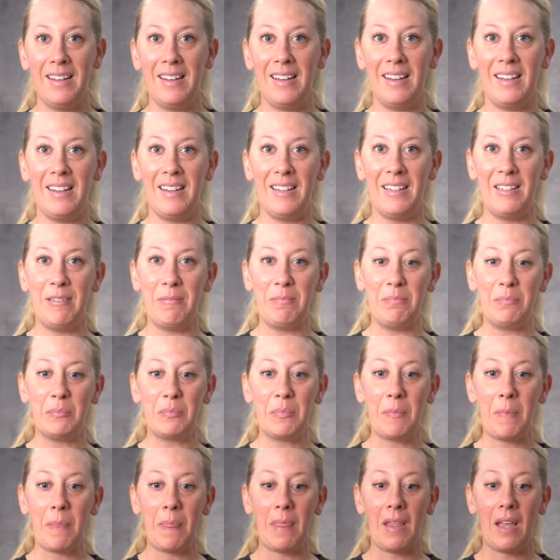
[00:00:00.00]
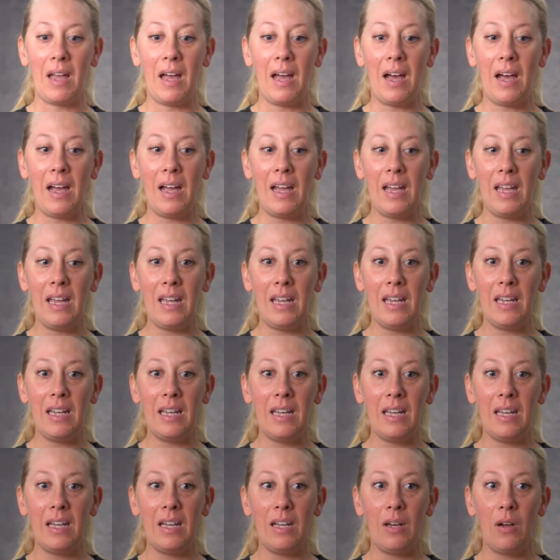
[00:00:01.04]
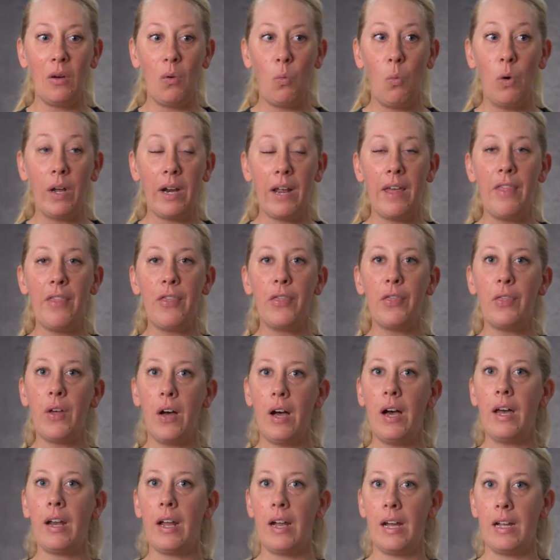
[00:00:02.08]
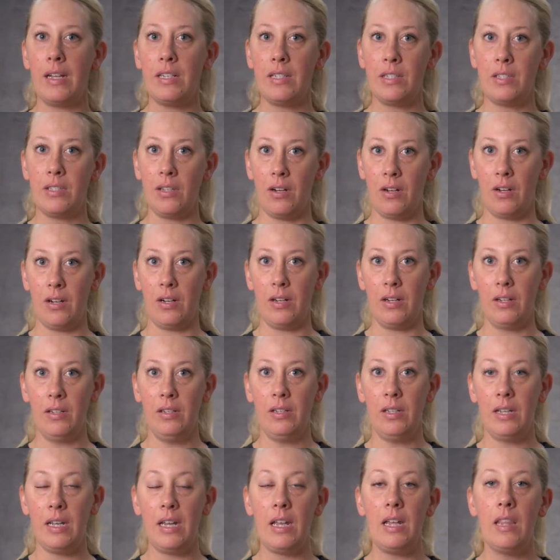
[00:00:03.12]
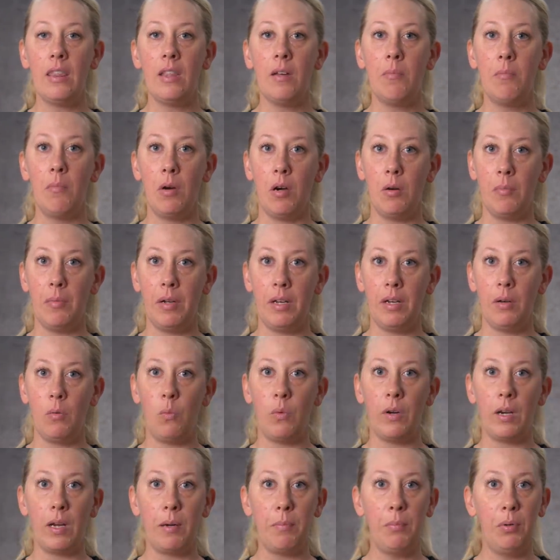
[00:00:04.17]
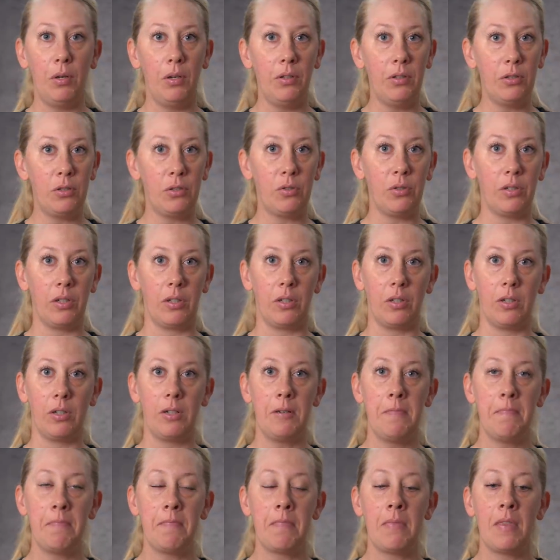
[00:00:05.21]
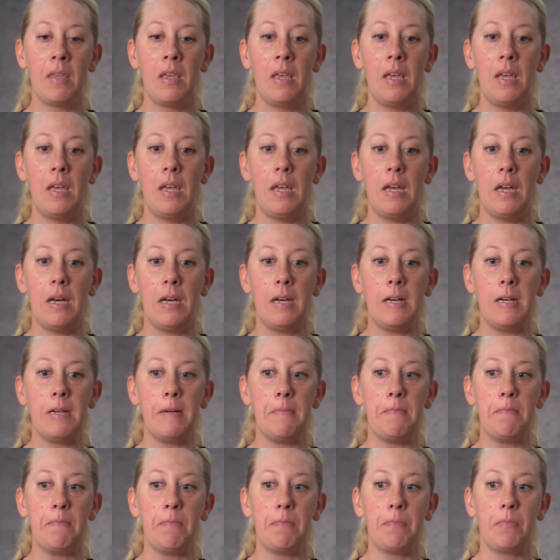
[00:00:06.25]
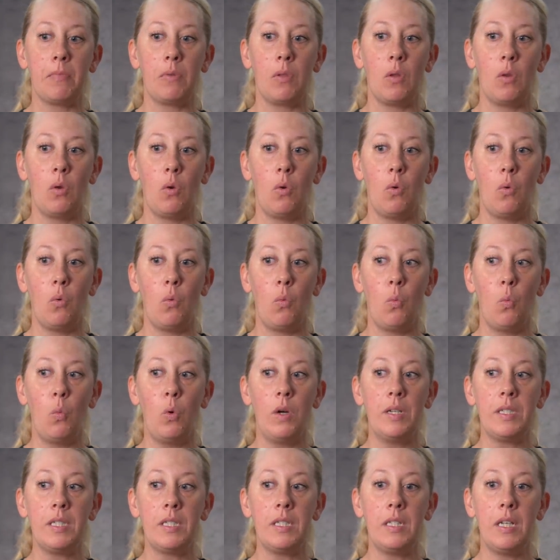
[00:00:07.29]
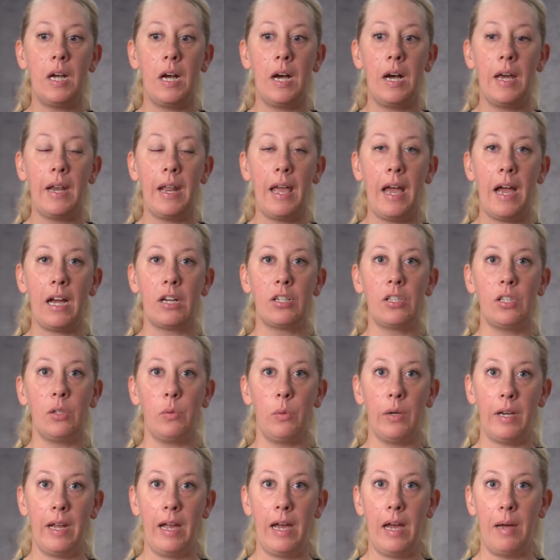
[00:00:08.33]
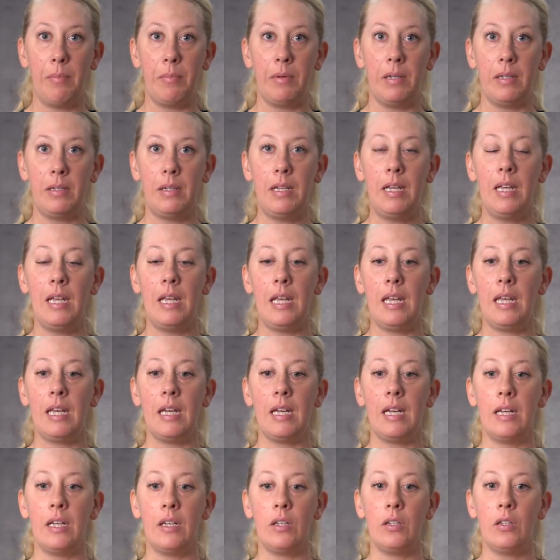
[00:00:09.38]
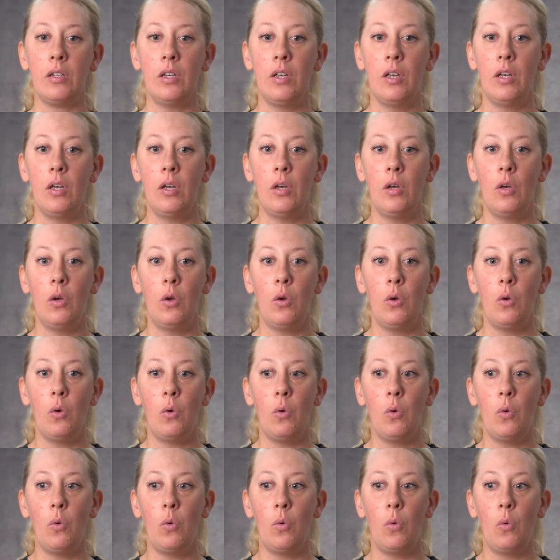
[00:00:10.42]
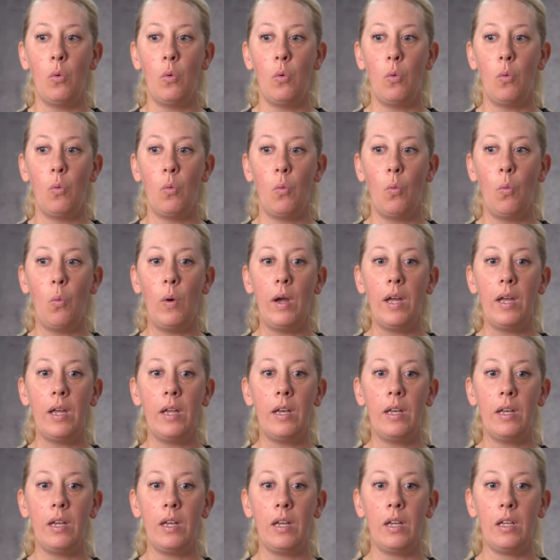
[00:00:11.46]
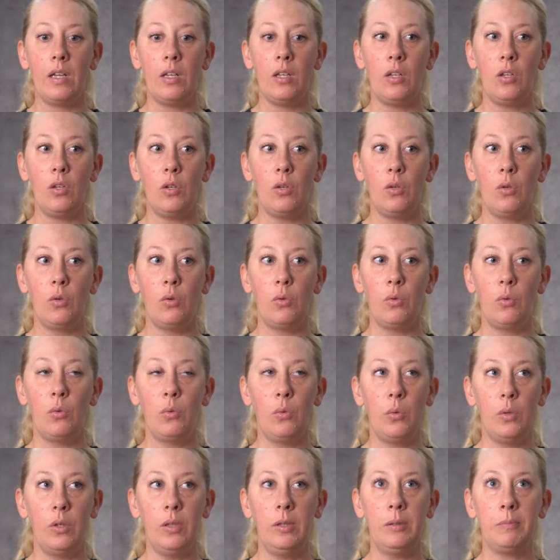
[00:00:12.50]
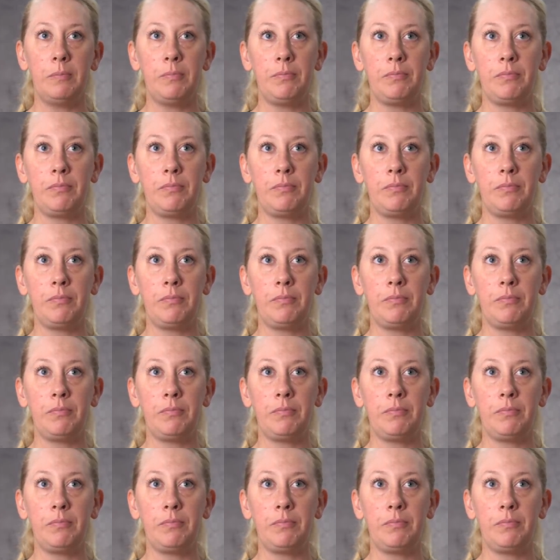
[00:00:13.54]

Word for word: um, I what I thought I saw in the moment when I pulled the trigger um, was not actually what happened. And when you